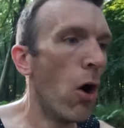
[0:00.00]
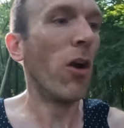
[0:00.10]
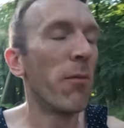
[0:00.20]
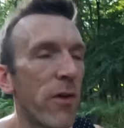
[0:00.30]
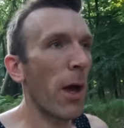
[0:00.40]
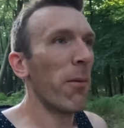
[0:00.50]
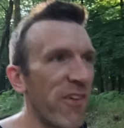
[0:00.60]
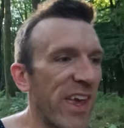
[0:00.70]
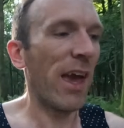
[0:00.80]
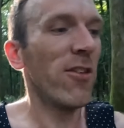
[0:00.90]
on a
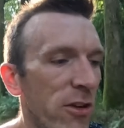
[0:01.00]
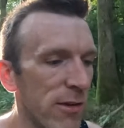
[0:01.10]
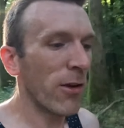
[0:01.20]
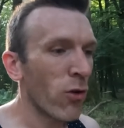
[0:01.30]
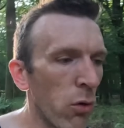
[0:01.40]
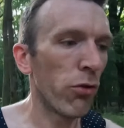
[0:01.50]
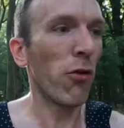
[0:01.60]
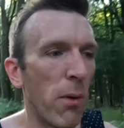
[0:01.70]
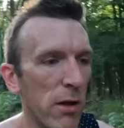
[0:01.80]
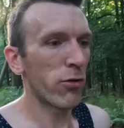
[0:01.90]
couple of occasions and gone
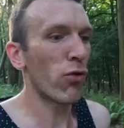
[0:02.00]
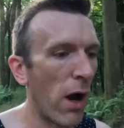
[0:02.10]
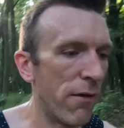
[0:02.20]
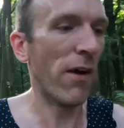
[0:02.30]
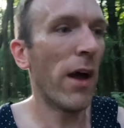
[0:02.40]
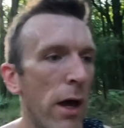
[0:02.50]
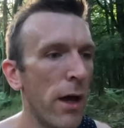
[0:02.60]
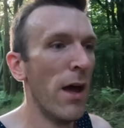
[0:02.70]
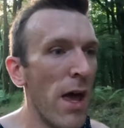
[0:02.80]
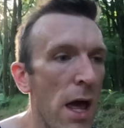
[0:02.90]
through my Strava
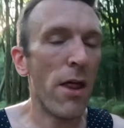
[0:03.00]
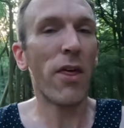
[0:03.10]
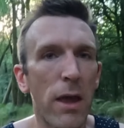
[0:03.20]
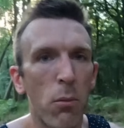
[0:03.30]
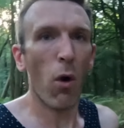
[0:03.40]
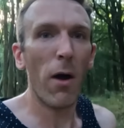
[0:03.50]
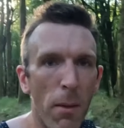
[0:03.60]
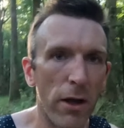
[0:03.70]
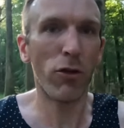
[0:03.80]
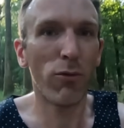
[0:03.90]
thinking what I
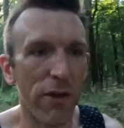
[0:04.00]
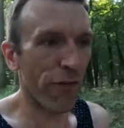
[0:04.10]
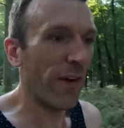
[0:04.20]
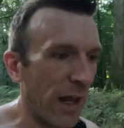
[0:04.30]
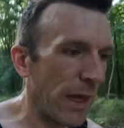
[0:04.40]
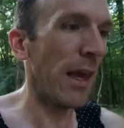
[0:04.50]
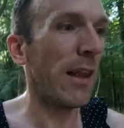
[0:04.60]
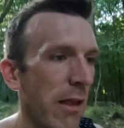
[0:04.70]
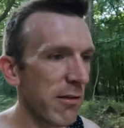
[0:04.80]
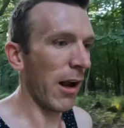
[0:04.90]
might do differently
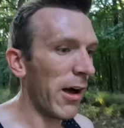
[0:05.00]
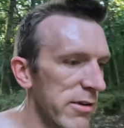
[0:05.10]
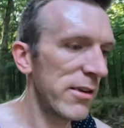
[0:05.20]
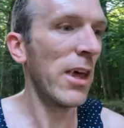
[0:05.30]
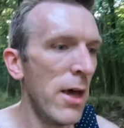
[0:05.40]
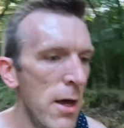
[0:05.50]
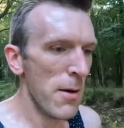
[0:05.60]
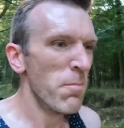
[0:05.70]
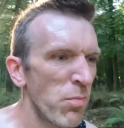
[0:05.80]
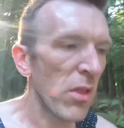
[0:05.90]
in this last
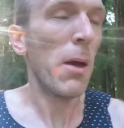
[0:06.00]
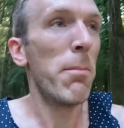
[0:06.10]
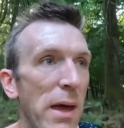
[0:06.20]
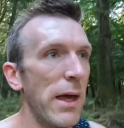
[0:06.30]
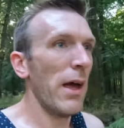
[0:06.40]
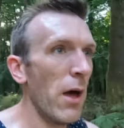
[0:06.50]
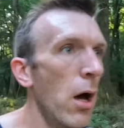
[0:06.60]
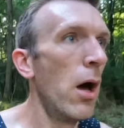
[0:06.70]
bit